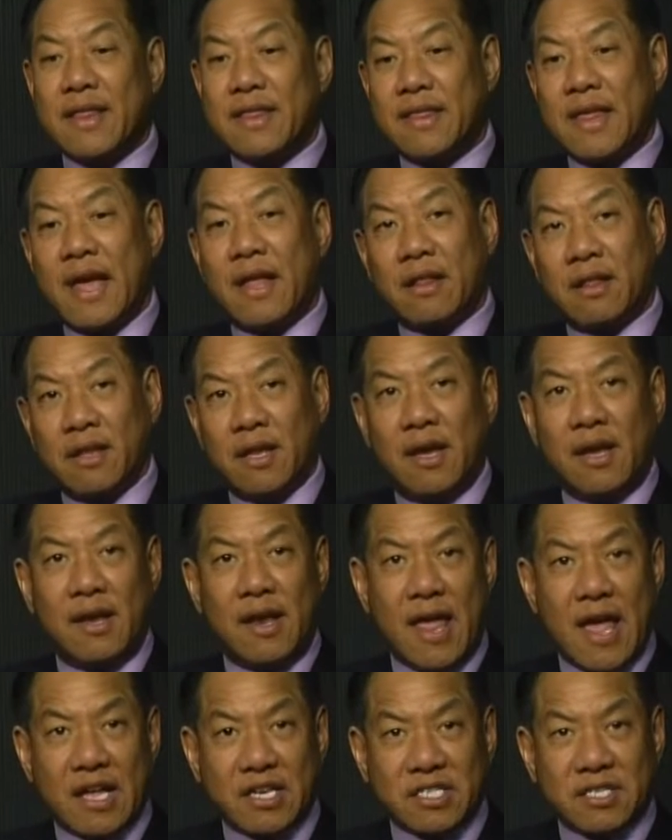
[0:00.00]
That lien
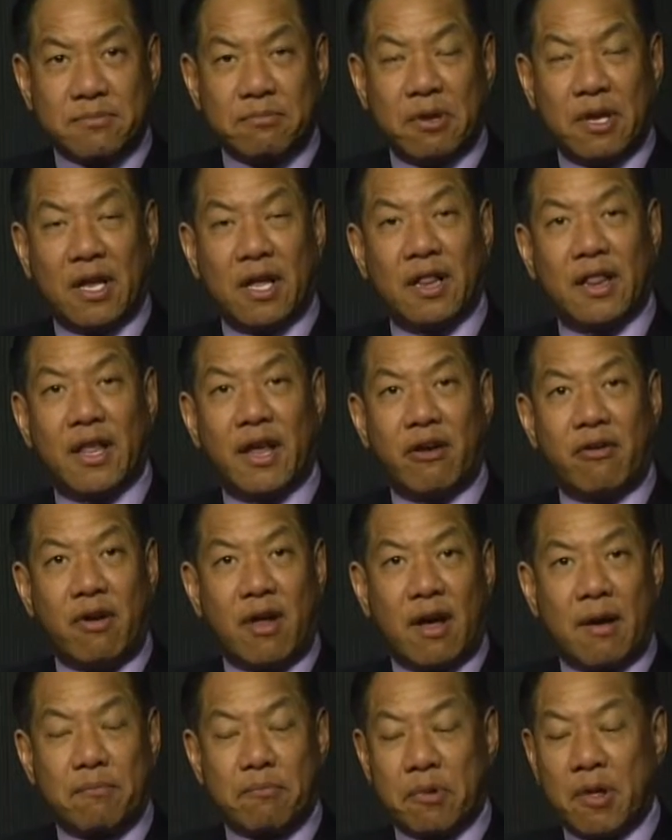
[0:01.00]
has to be cleared
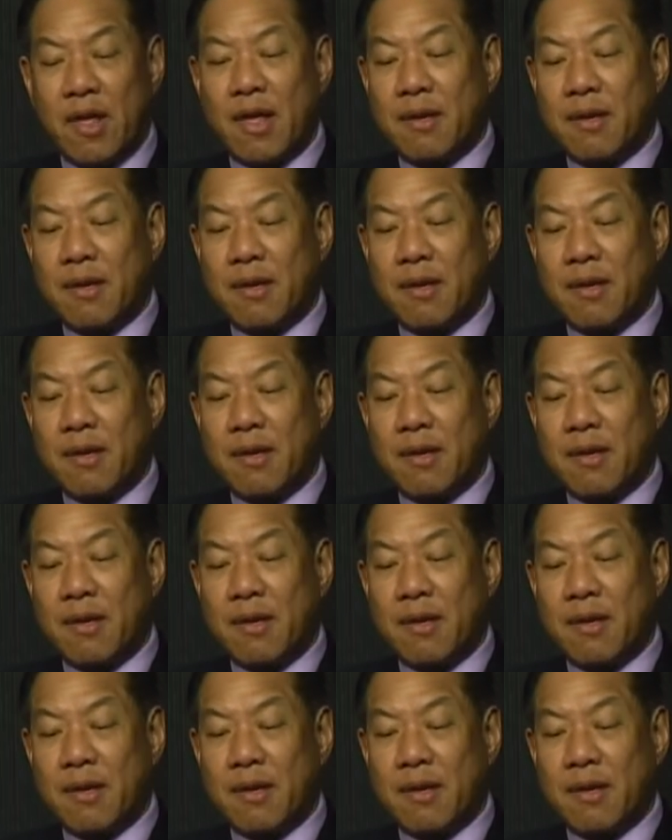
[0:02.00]
up